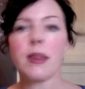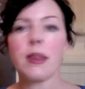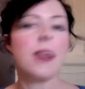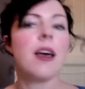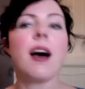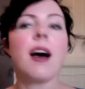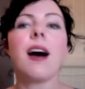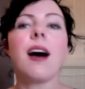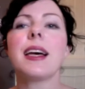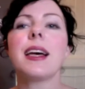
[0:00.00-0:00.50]

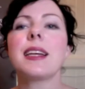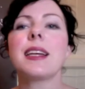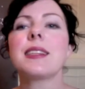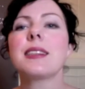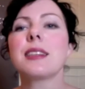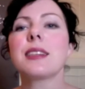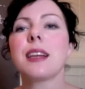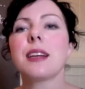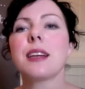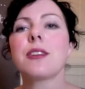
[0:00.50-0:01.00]
Hi, it's
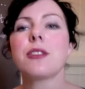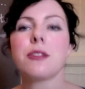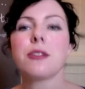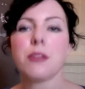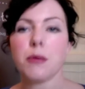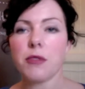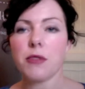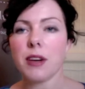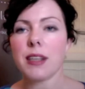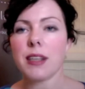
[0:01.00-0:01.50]
Ananda
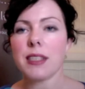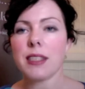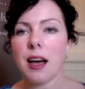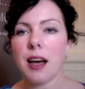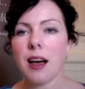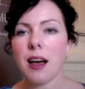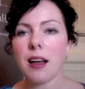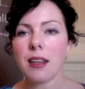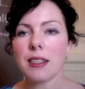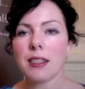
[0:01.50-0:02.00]
from Vital,